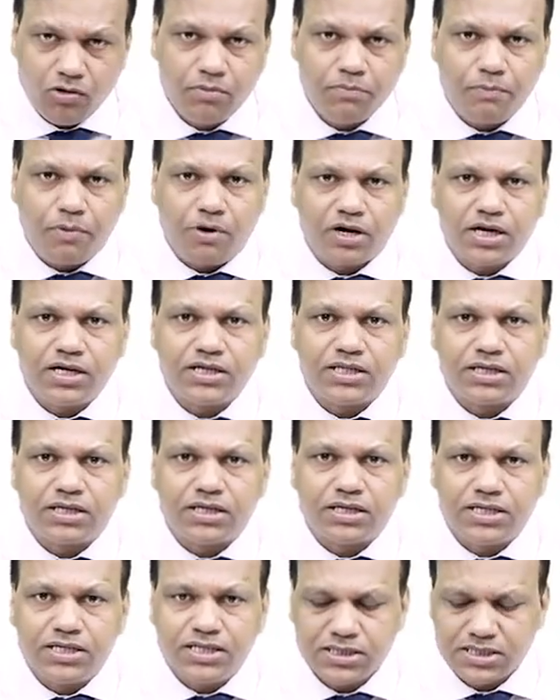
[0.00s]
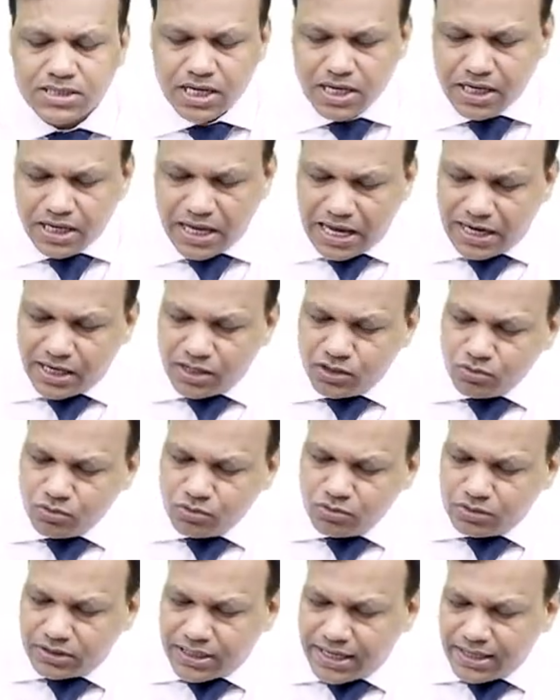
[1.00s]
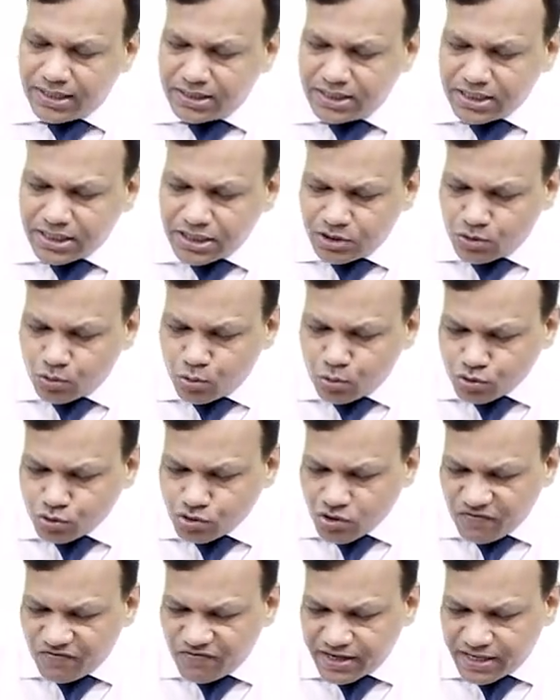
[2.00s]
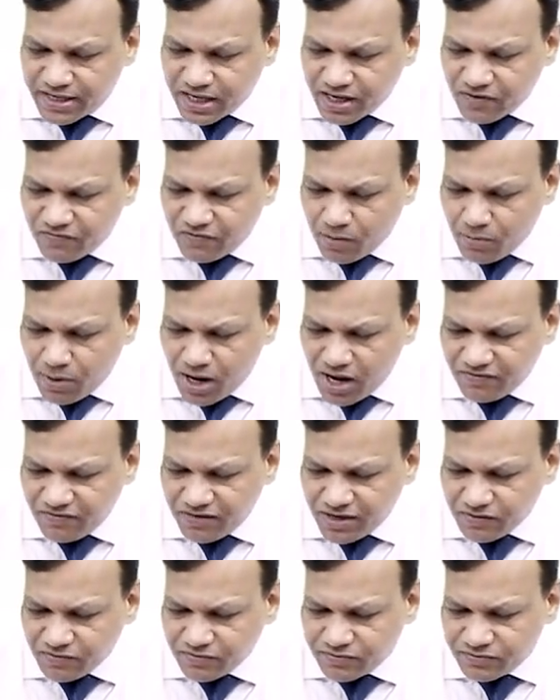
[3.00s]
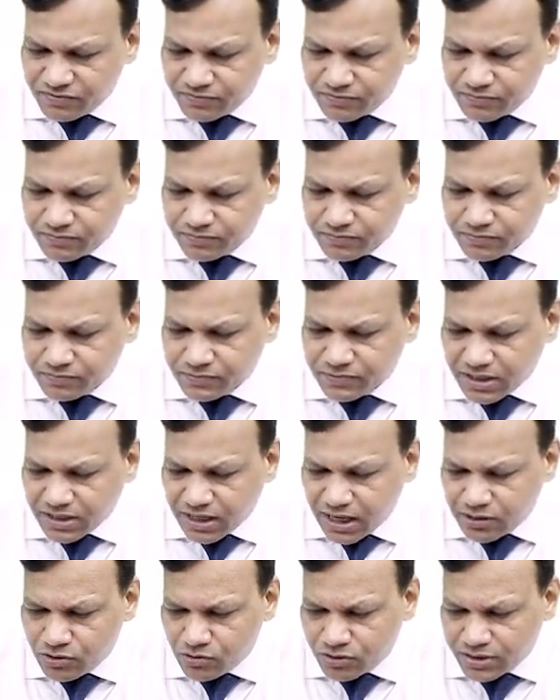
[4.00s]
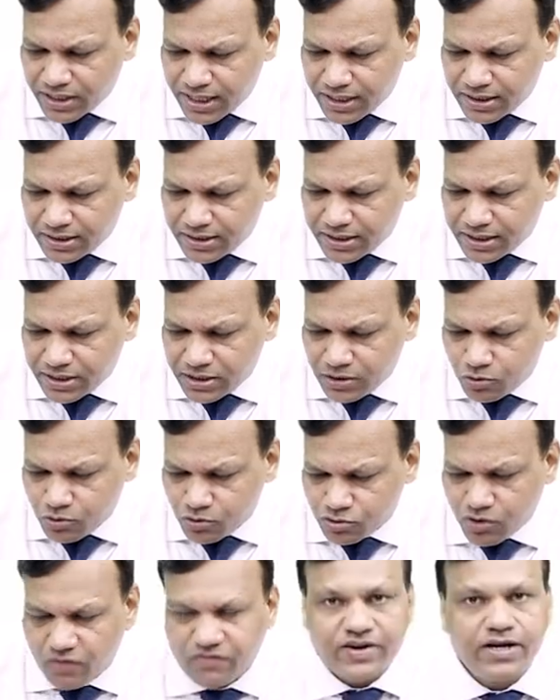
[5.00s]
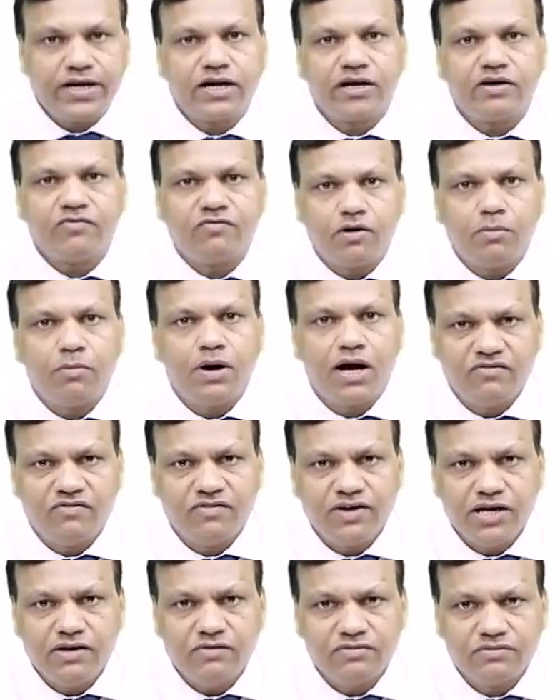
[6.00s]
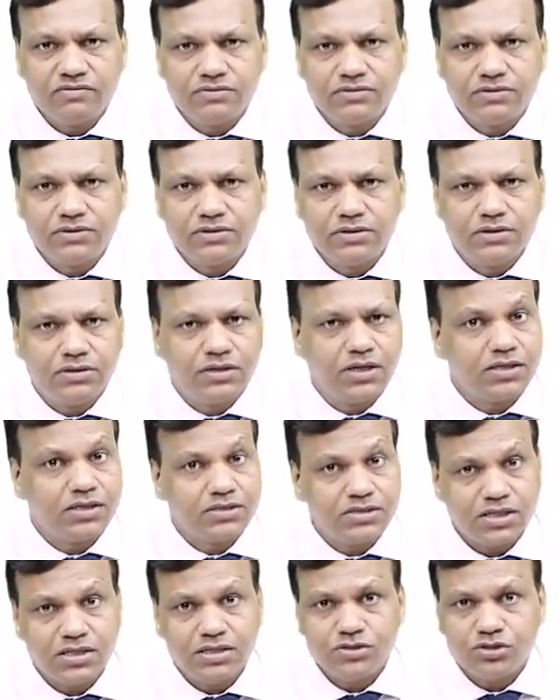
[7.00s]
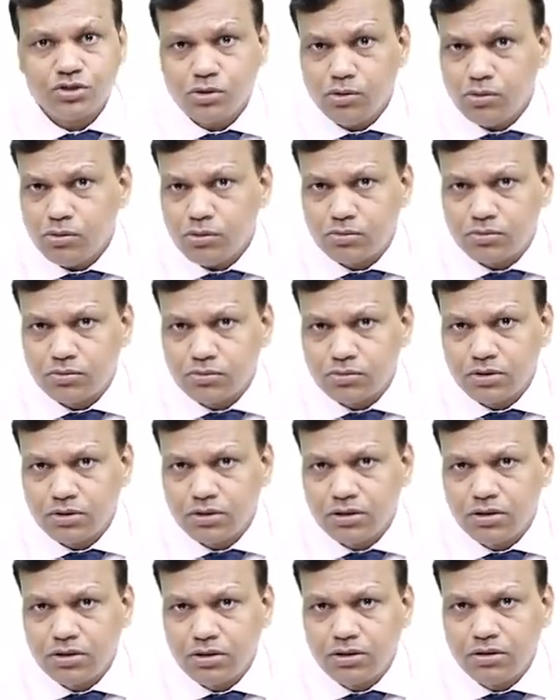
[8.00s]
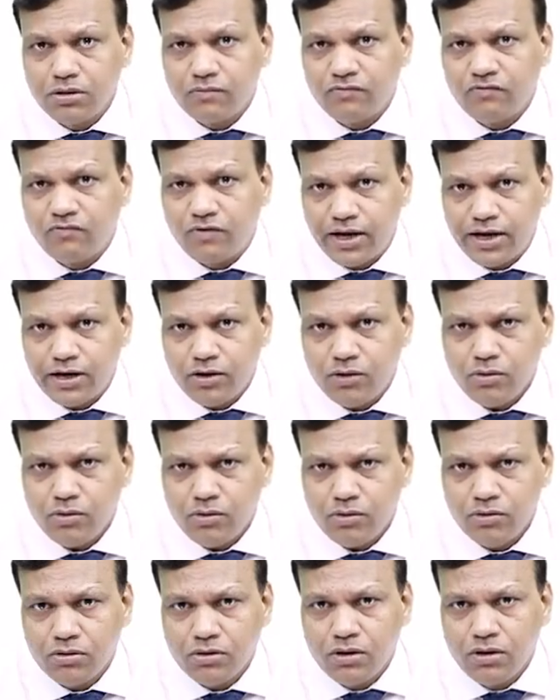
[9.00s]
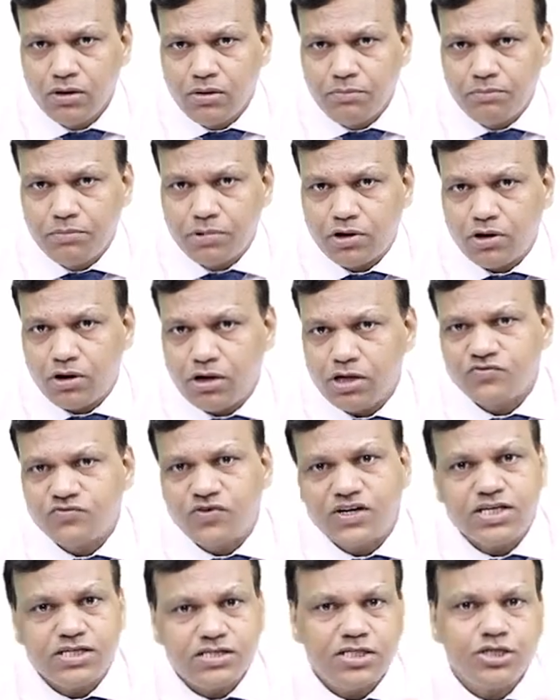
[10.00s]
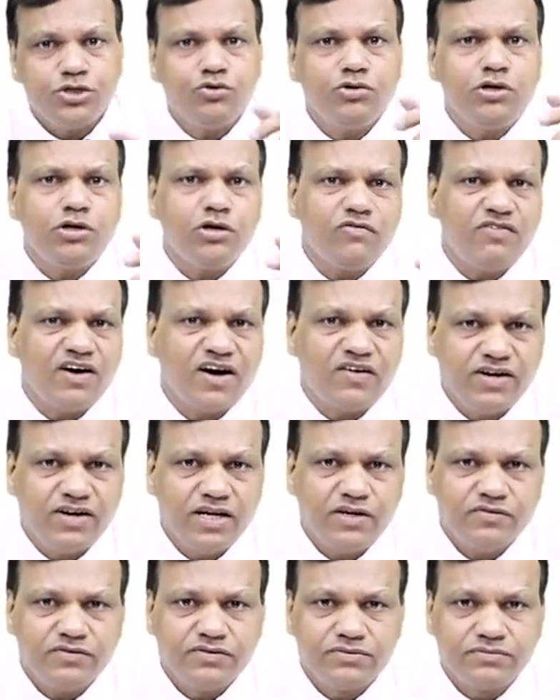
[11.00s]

important thing is, can you tell the dose of a drug from half-life? Can you tell the dose of a drug from half-life? The answer is no. Why no? Because what is the unit of half-life?